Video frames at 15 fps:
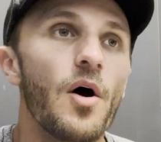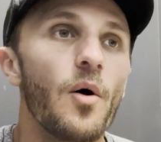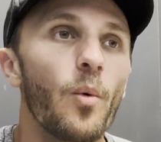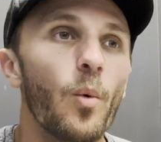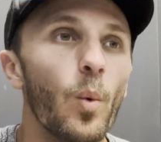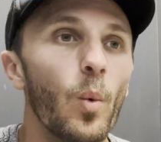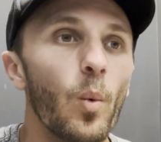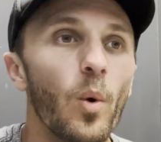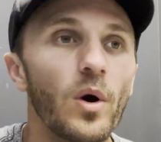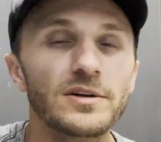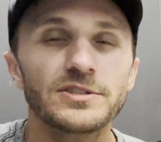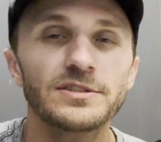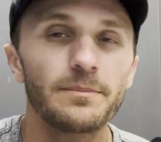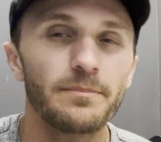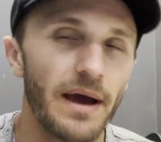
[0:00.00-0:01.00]

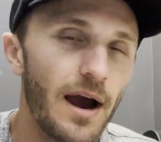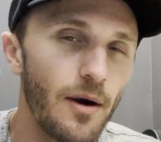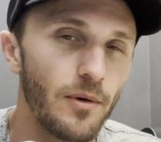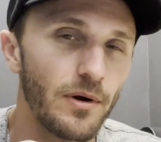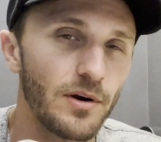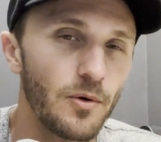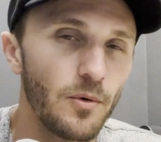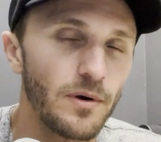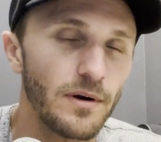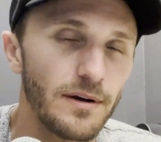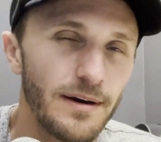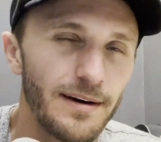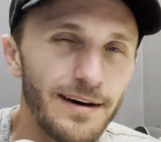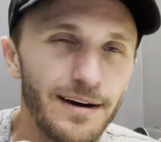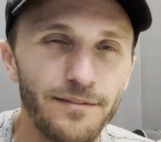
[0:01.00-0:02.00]
worship power chord.
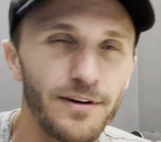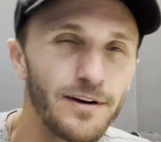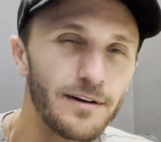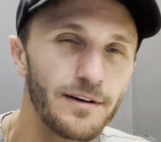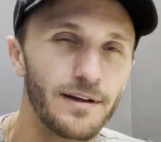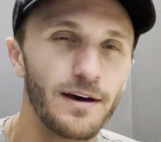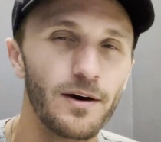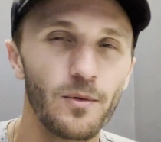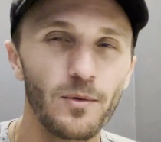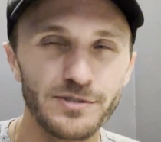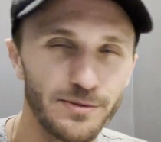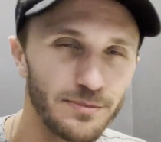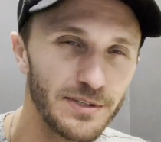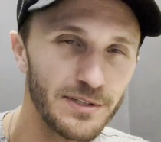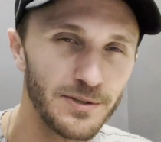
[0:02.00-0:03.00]
I've heard
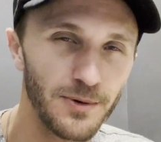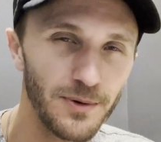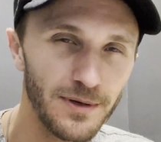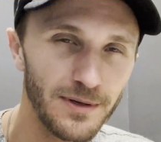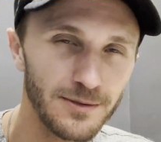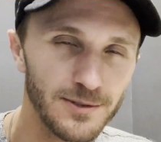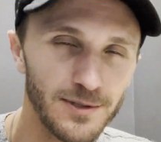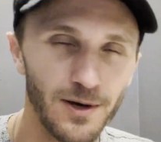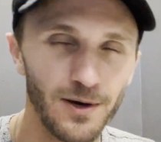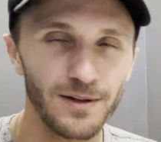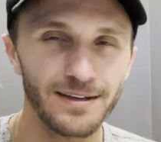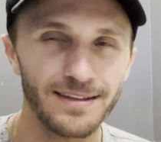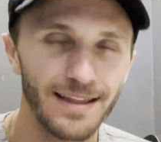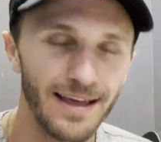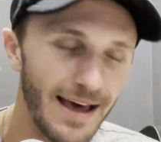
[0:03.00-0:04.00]
worship tutorials call
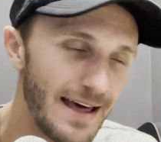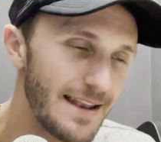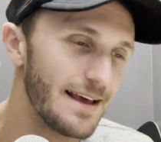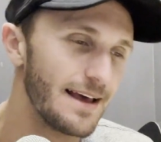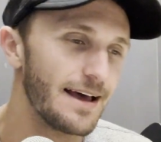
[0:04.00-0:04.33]
it that.